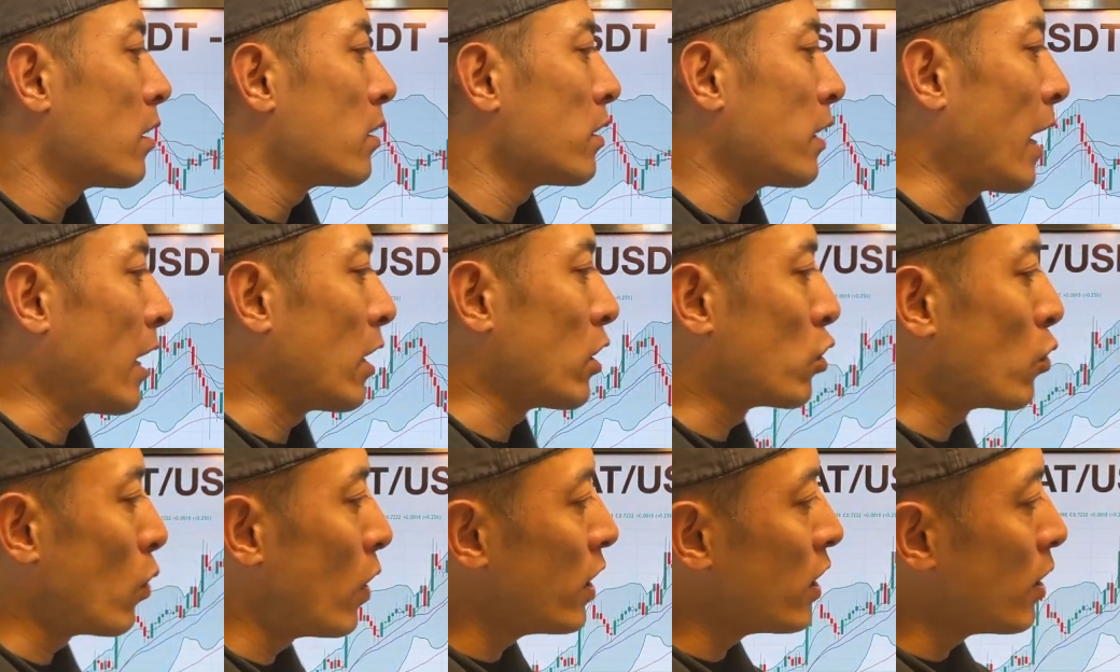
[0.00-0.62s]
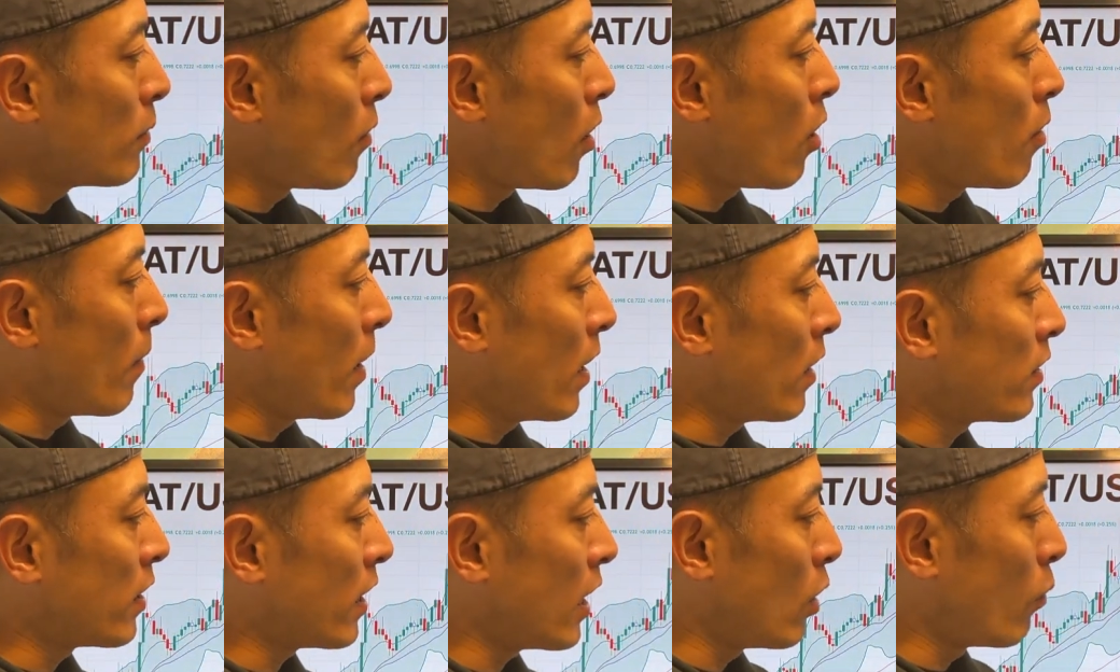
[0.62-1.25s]
Then during the
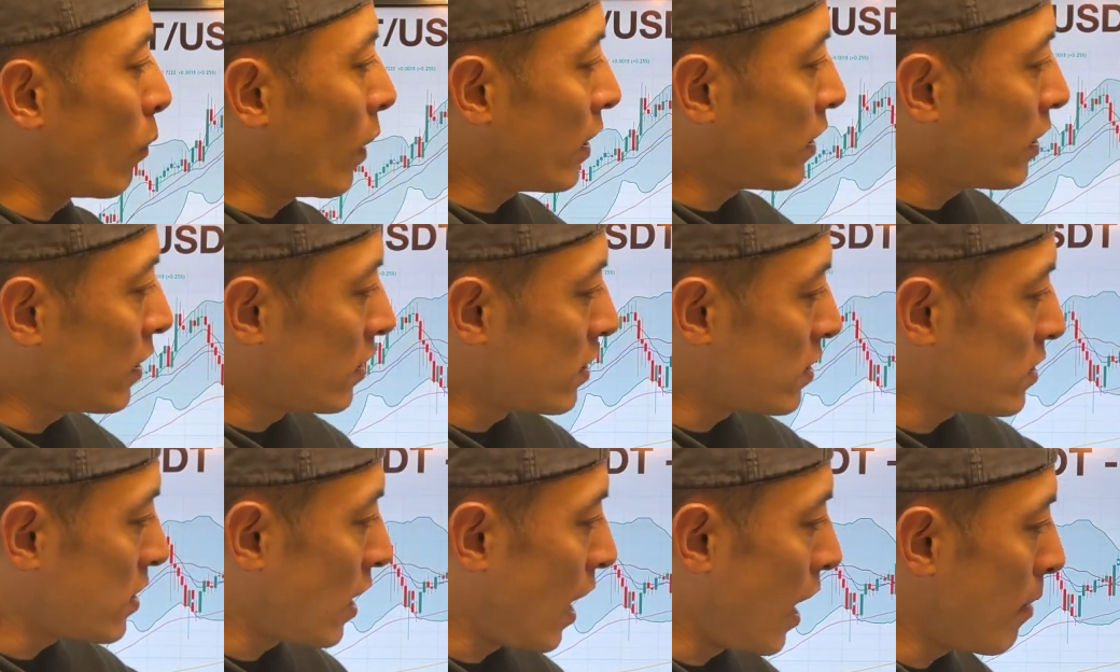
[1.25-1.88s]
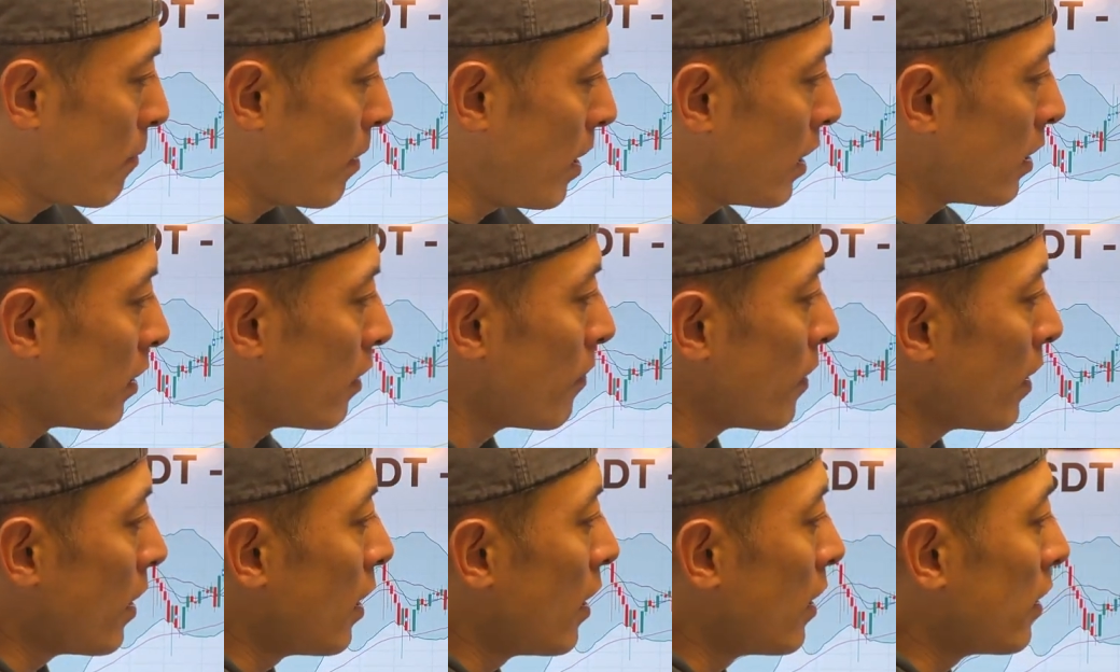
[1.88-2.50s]
moment, they're going to wait in this timing,
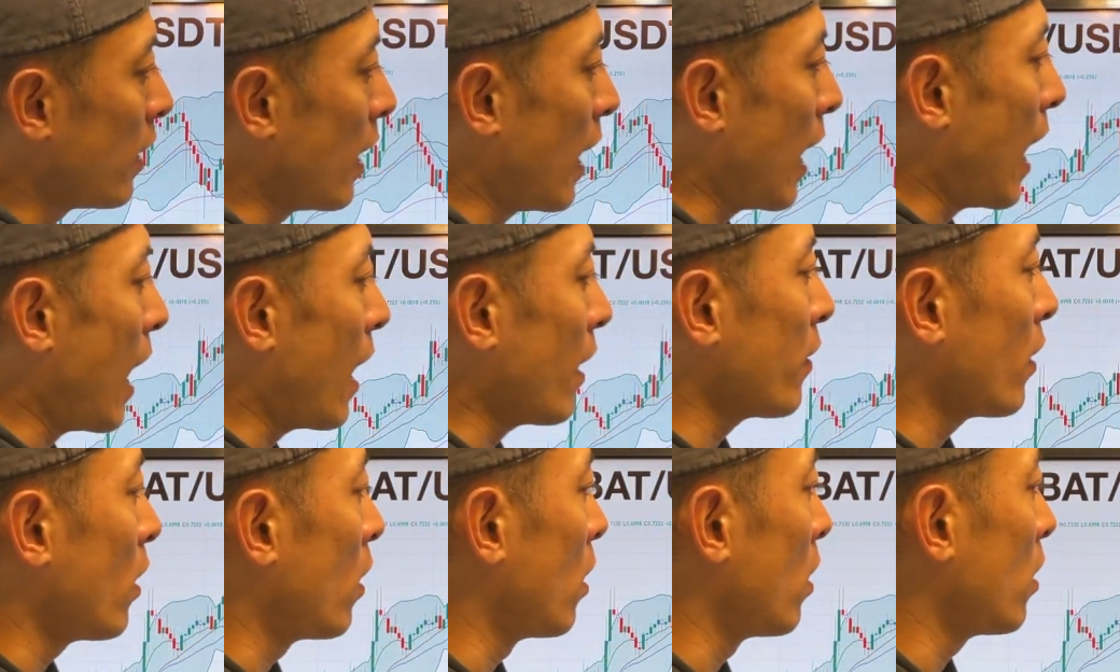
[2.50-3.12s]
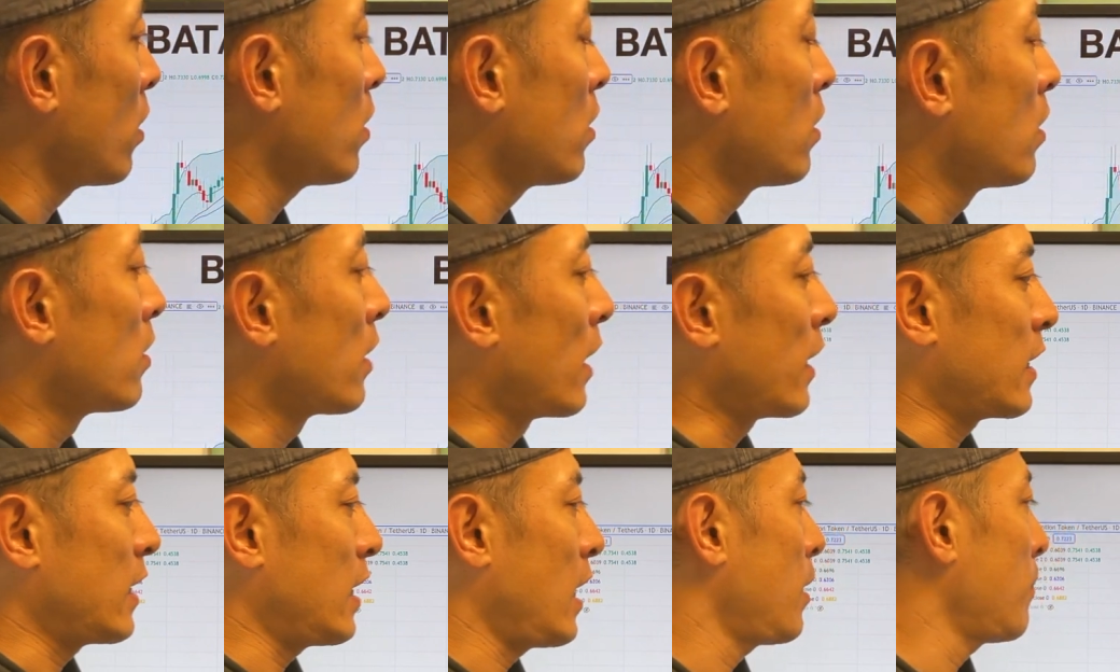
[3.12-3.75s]
then other
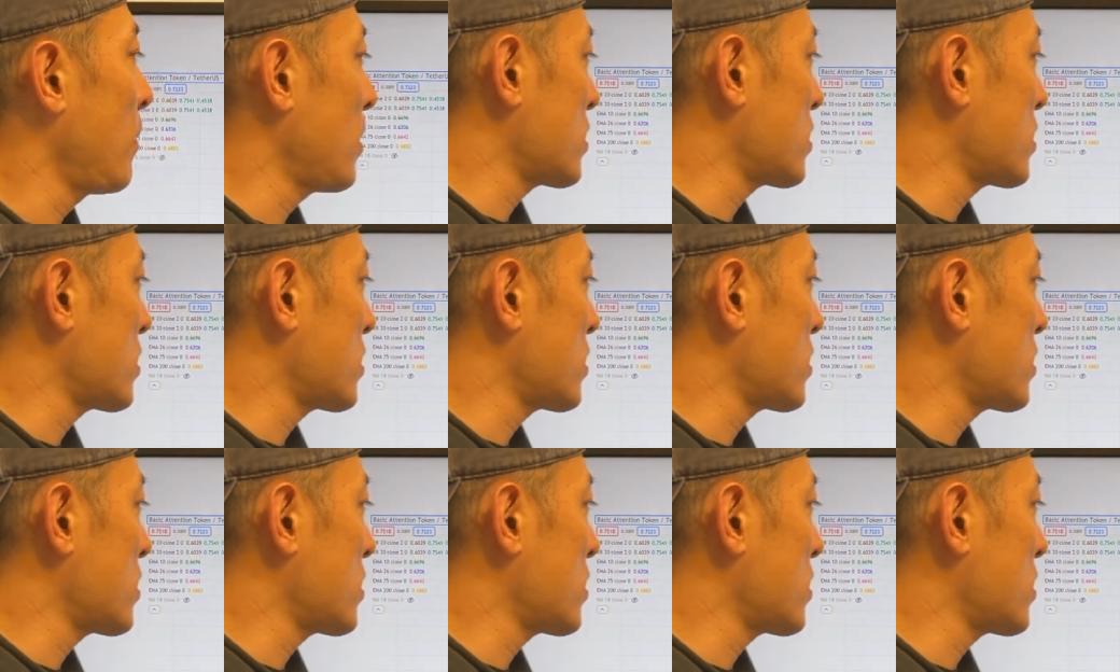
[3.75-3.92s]
like EMA